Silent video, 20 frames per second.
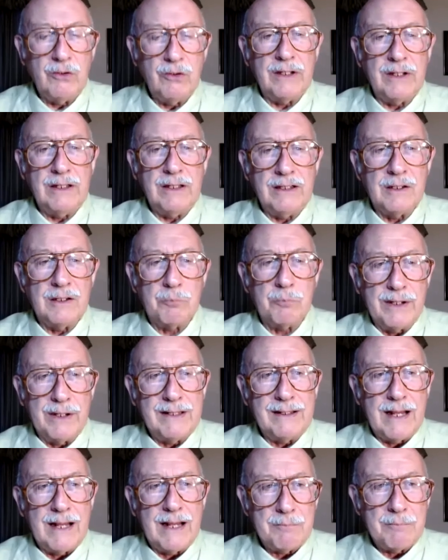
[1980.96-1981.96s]
they need to
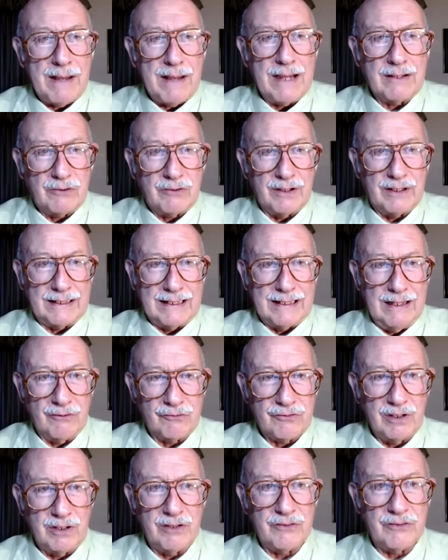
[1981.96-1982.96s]
bring that back to the
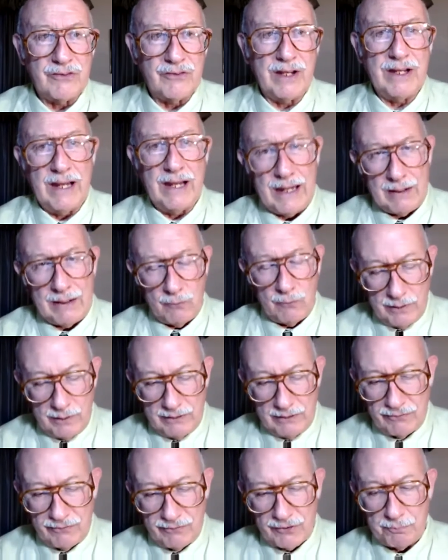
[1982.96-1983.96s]
council and say, hey,
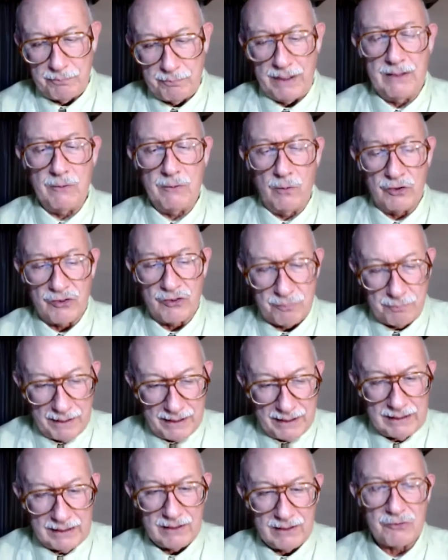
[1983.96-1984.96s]
we're
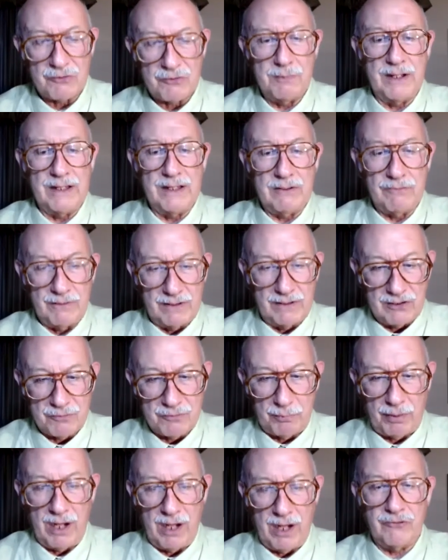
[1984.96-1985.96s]
spending this money for this
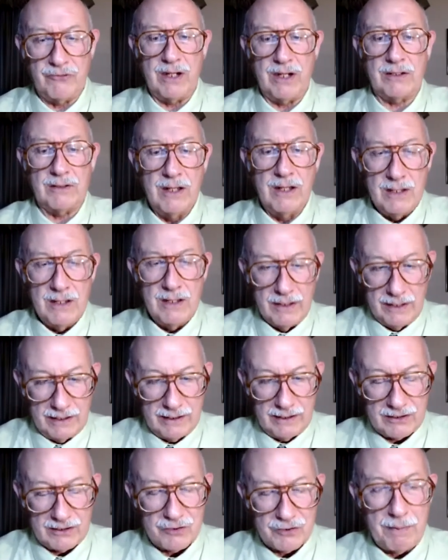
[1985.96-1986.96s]
project. It
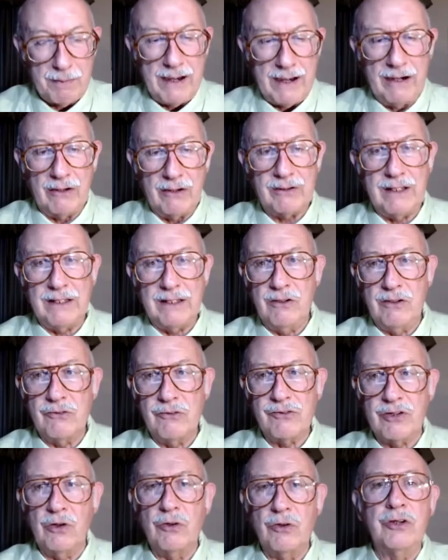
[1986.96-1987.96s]
expired 10
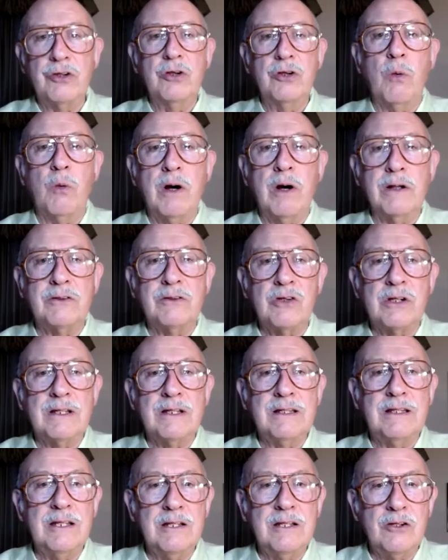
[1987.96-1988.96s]
years ago. Do you want to
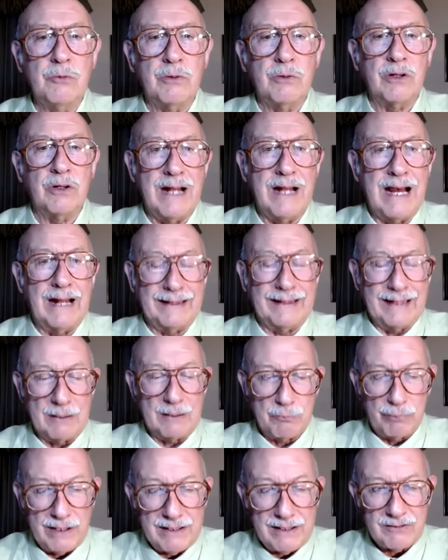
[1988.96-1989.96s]
continue it or not? That
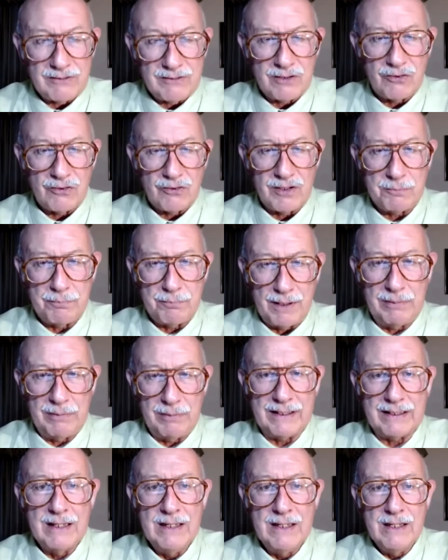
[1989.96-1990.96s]
brings it to the
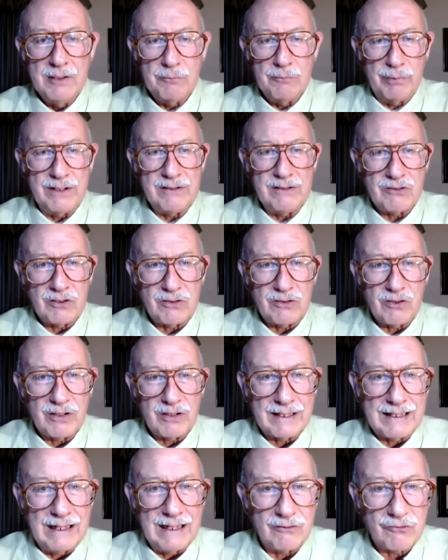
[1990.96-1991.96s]
public, brings it to the
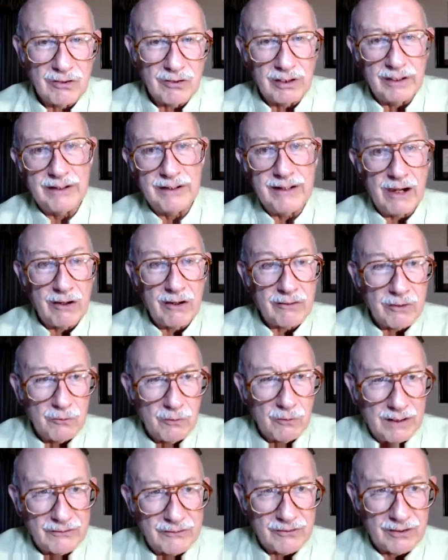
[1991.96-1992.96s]
council, and they're the
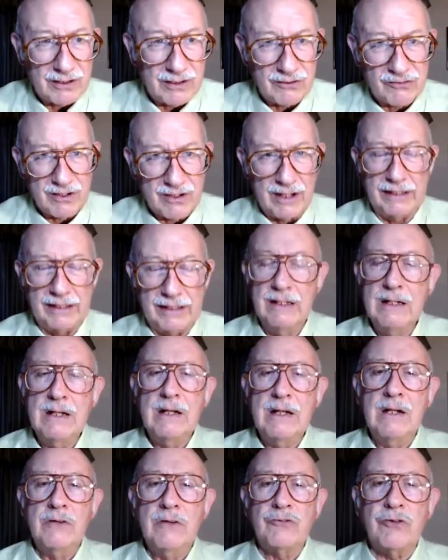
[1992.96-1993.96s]
ones that decide.
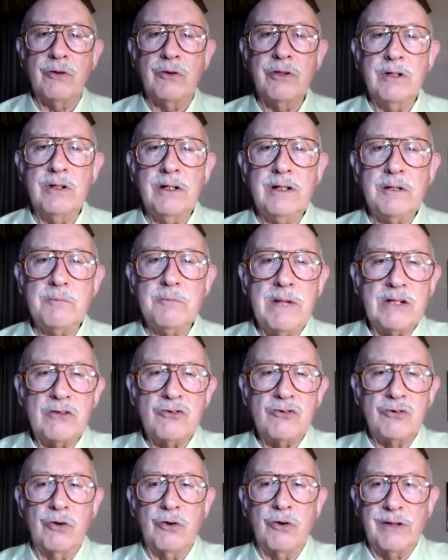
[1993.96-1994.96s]
So you need to make
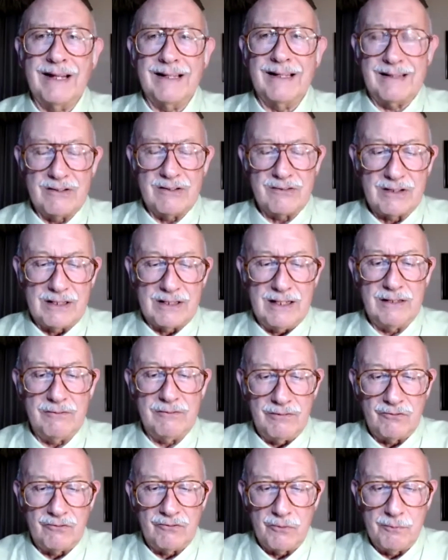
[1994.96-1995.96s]
sure that this kind of
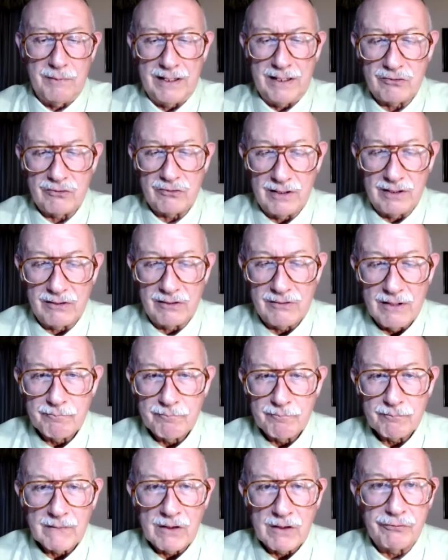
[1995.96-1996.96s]
information is
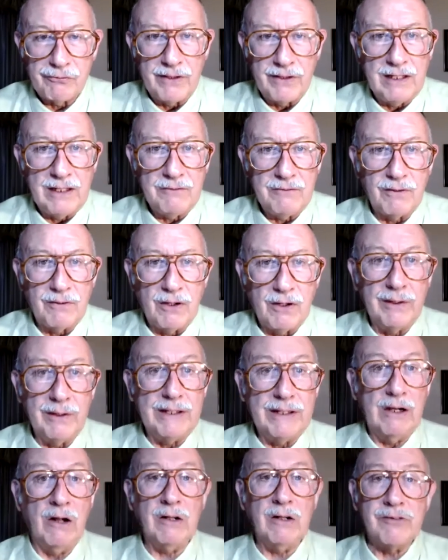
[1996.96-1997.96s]
freely
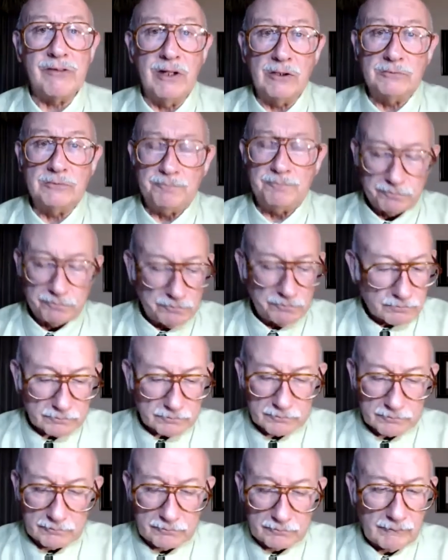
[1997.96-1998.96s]
flowing. Also,
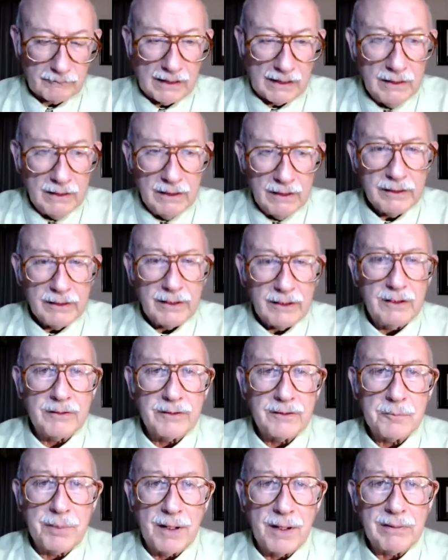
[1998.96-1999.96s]

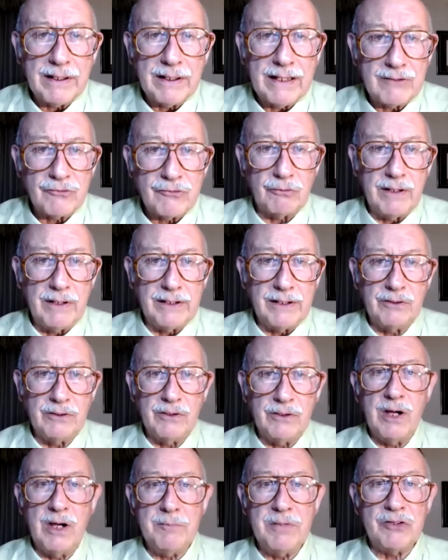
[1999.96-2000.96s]
the public has a right to
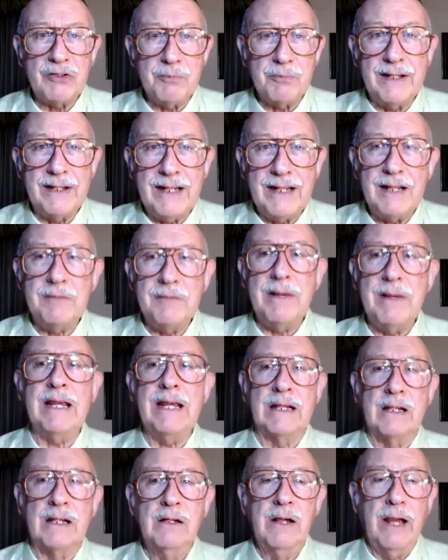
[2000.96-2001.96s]
know how much money I
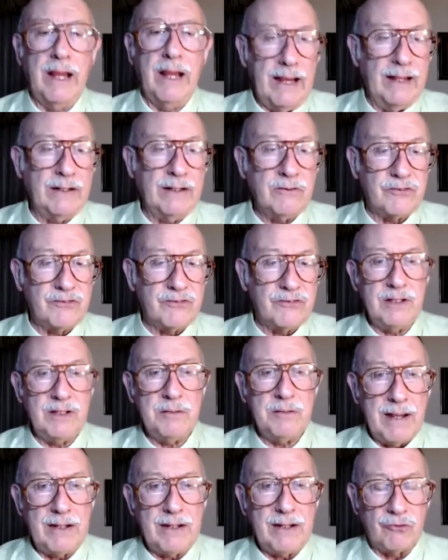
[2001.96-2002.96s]
make, and the city
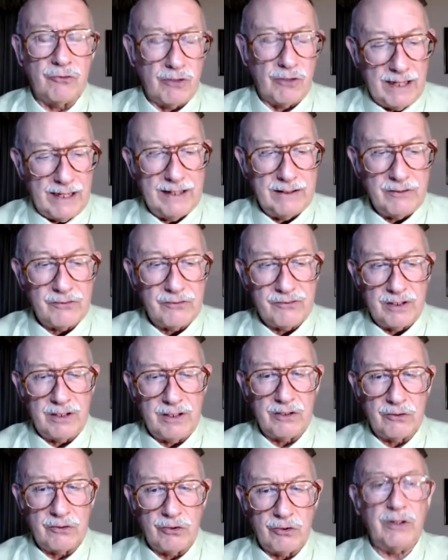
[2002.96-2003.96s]
manager and the
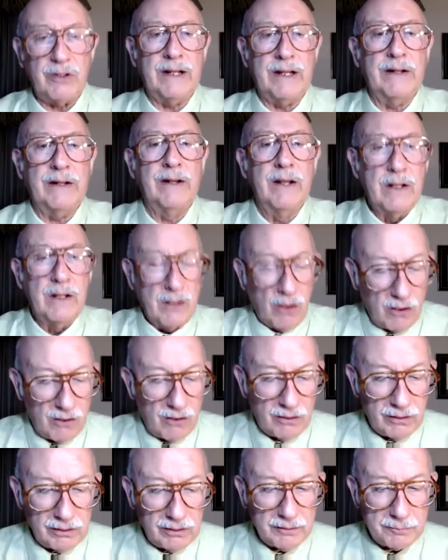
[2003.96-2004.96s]
city attorney and
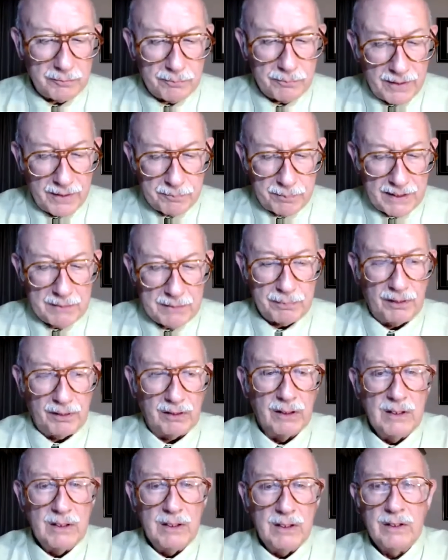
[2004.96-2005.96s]
all the
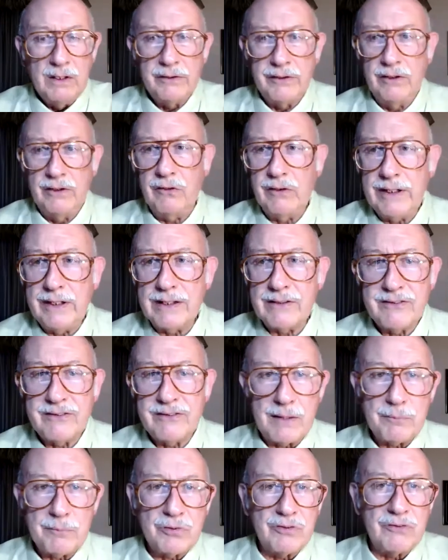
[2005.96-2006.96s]
people. The only
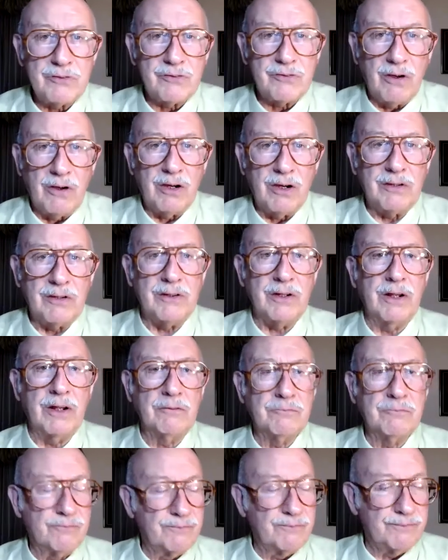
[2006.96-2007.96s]
exceptions are the
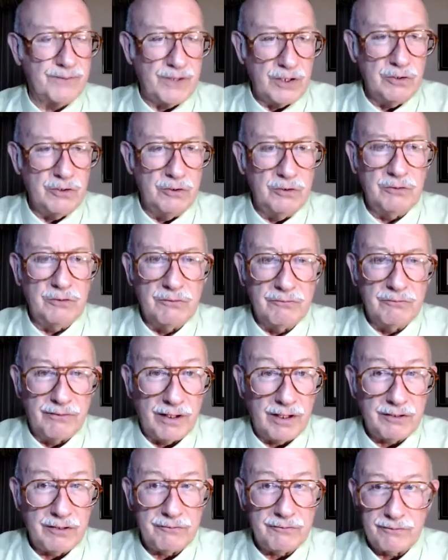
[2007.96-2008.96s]
few,
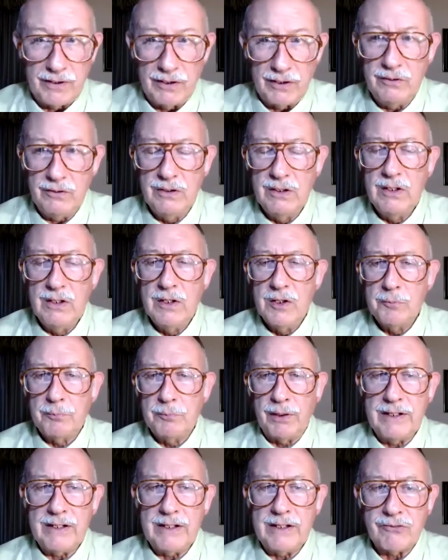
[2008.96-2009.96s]
very few,
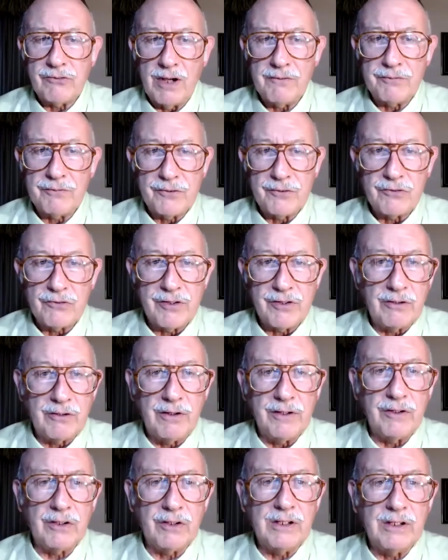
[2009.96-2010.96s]
police officers that are
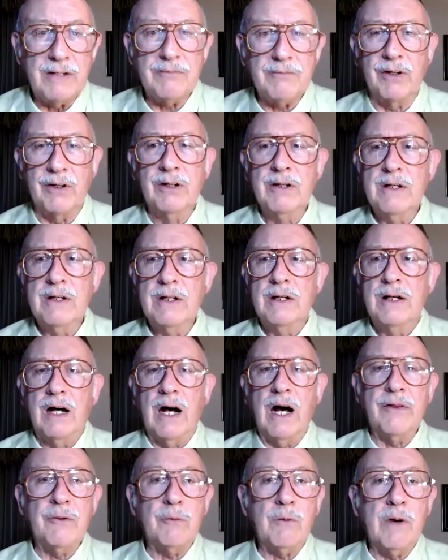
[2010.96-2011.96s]
undercover.
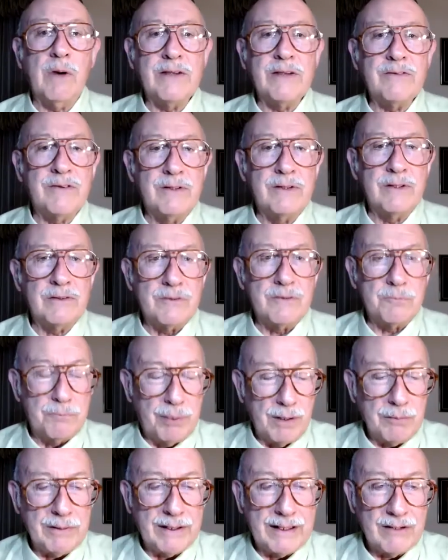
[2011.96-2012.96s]
Otherwise, the
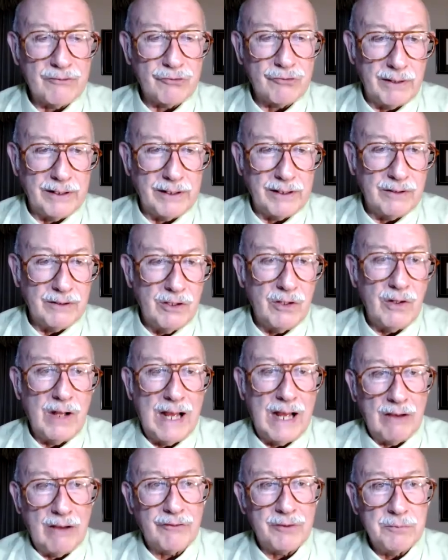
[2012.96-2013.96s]
public has a right to know
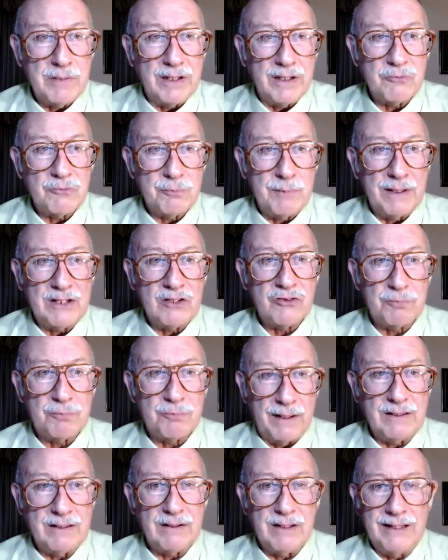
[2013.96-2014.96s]
how their money is being
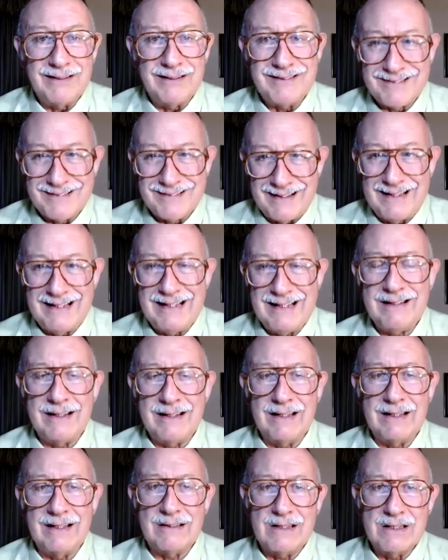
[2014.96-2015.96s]
spent and see
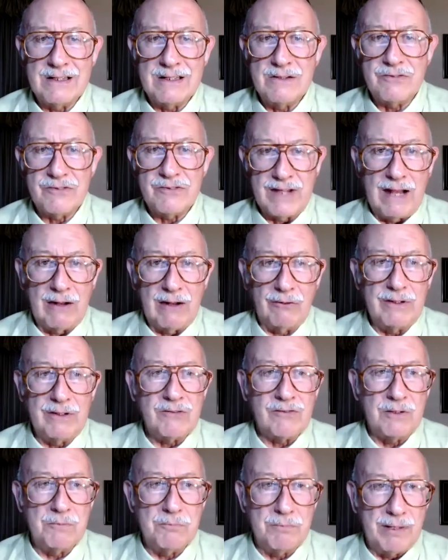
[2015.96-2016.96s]
that the
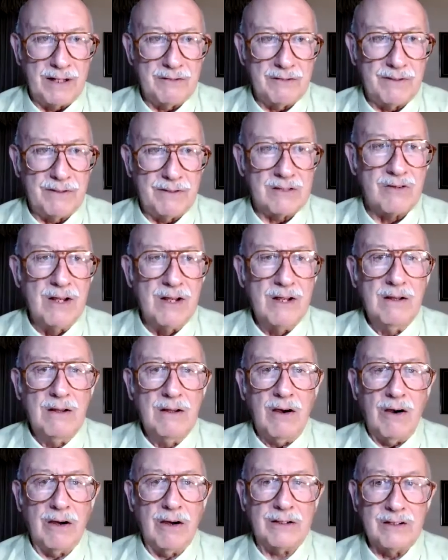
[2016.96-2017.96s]
salaries and benefits
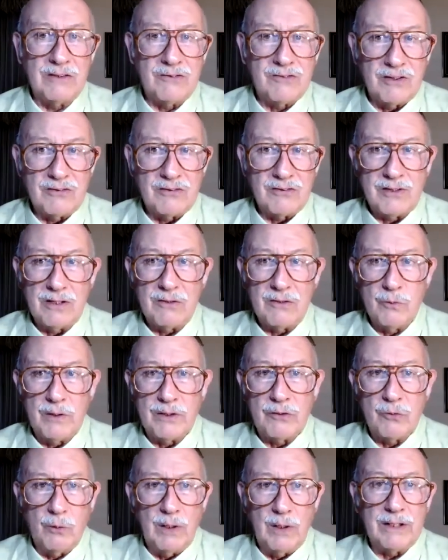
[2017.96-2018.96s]
are consistent
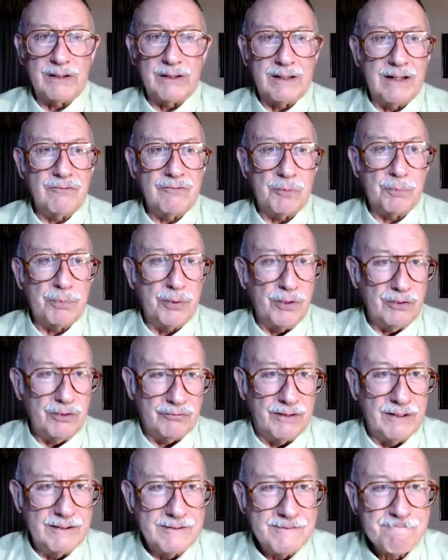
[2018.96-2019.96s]
with what they've approved.